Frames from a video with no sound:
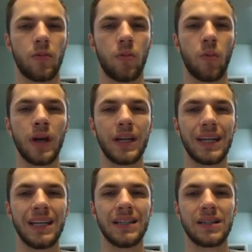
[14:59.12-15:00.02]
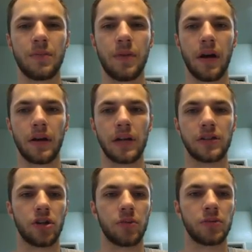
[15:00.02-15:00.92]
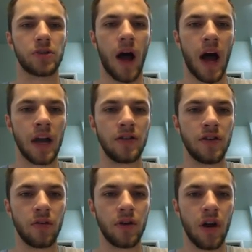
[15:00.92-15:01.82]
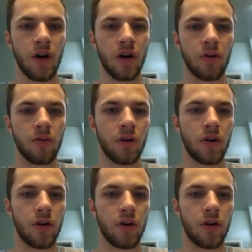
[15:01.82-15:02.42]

what is the parent isotope? So I don't know